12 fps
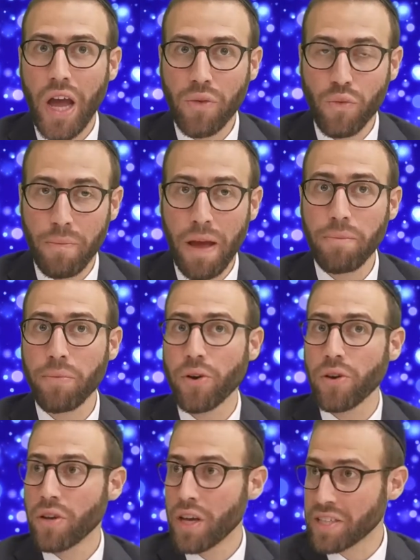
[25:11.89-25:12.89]
and
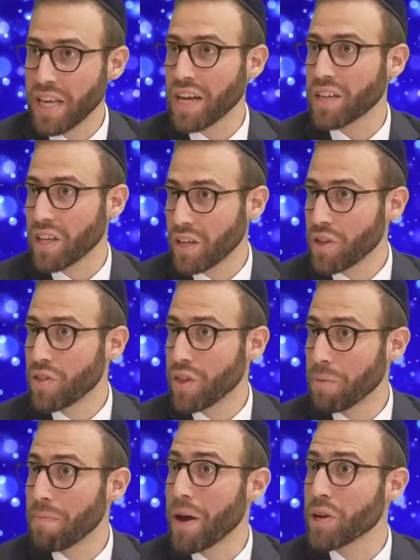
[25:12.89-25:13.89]
remember exactly
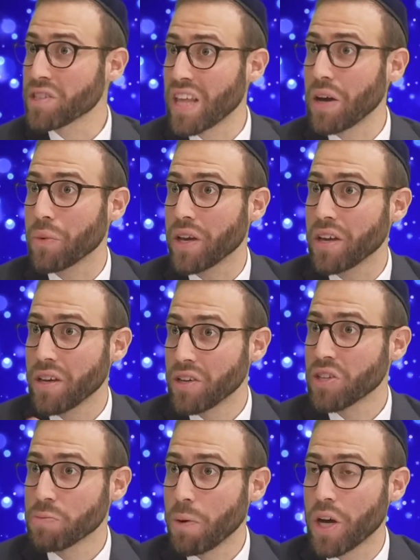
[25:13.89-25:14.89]
the merits that
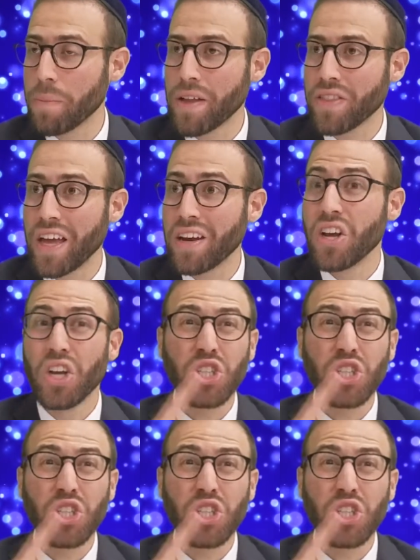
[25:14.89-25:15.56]
we spoke about then.